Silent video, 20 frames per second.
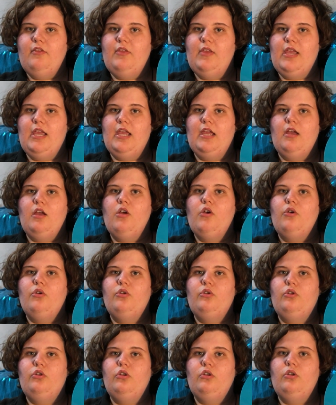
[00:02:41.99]
The
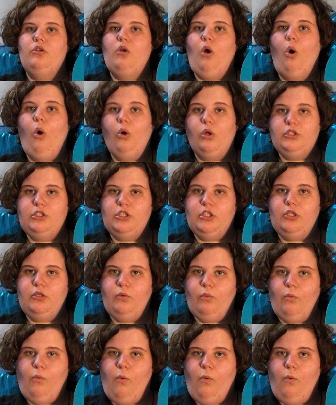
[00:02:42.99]
older